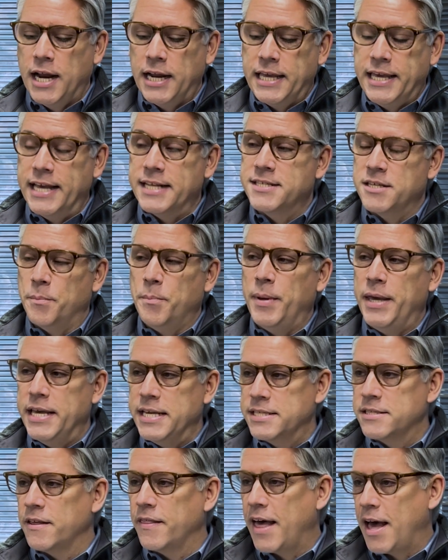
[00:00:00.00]
gets a
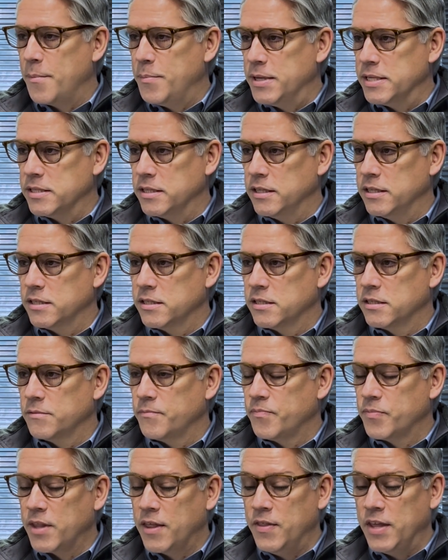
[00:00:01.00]
piece of that business.
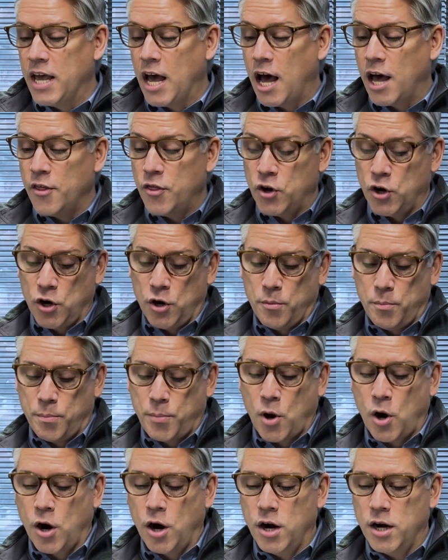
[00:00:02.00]
And the other
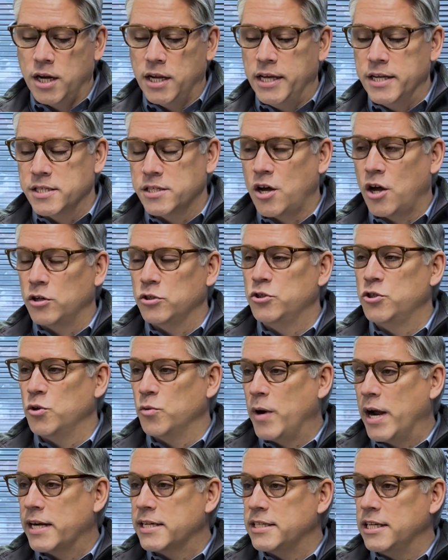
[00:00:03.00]
part is called
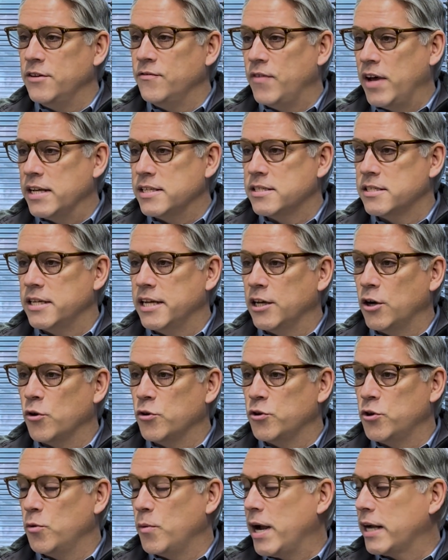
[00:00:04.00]
direct investing or
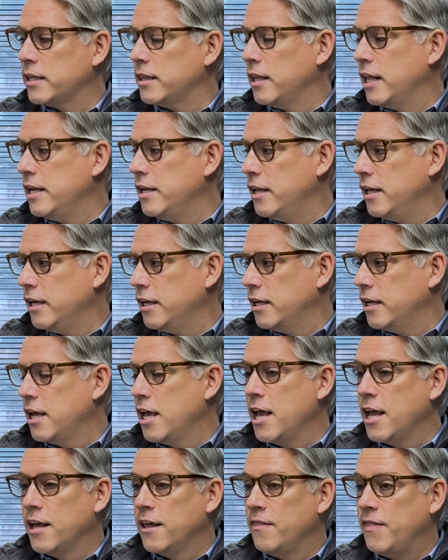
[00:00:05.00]
direct lending.
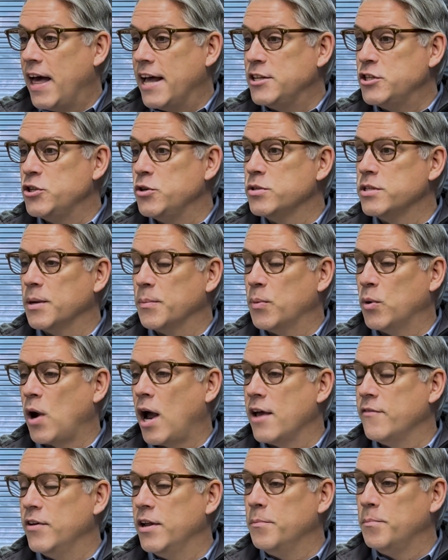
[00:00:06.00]
Mm-hmm. That's using
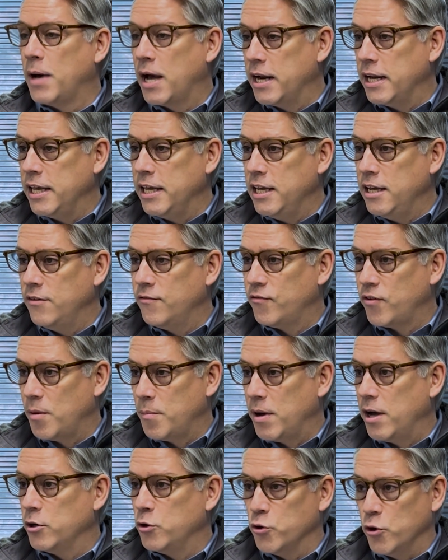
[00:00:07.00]
private money
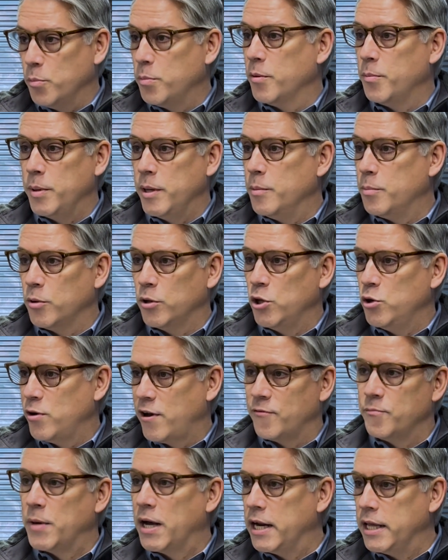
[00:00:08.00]
from a group of people who
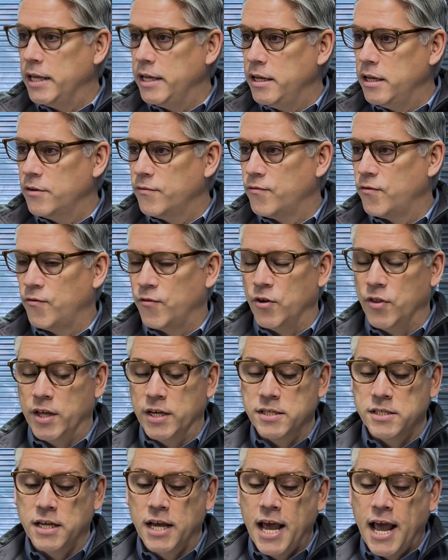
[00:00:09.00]
have money for
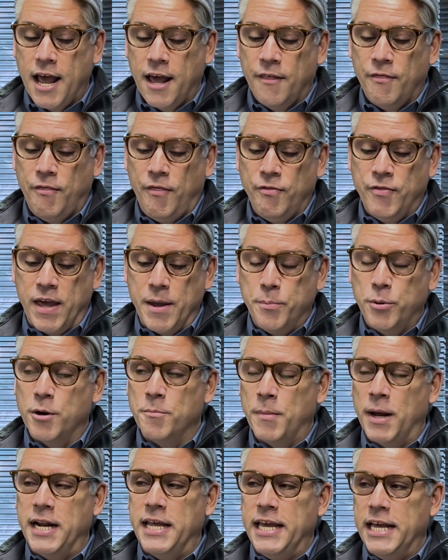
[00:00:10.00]
this. They put
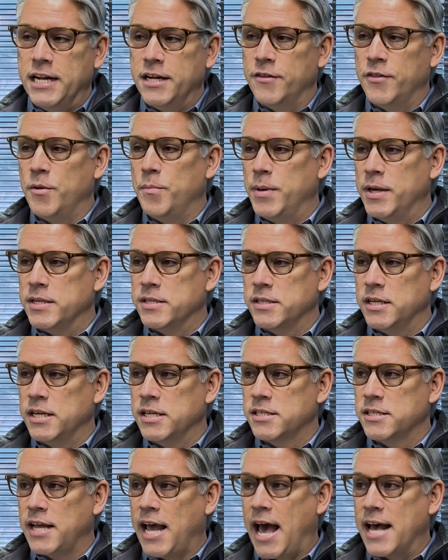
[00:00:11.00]
money into the
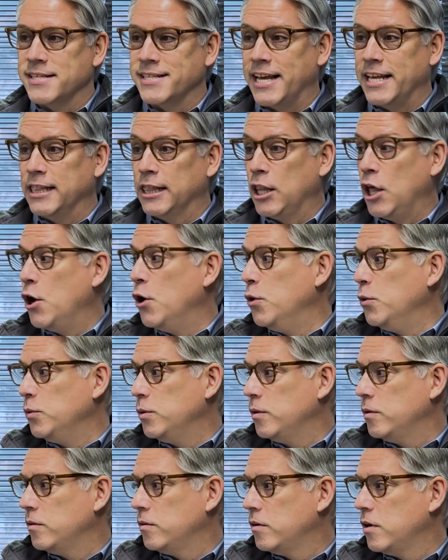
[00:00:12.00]
business as a loan.
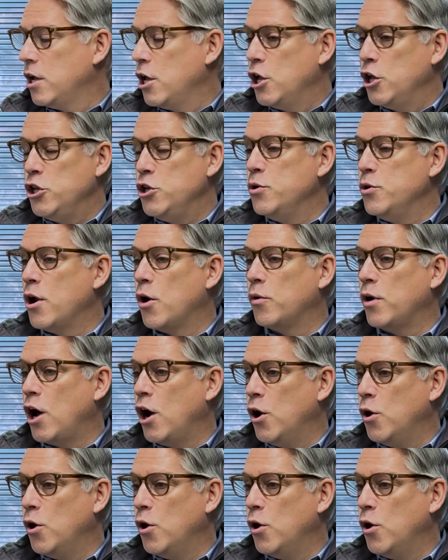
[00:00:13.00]
Mm-hmm. You don't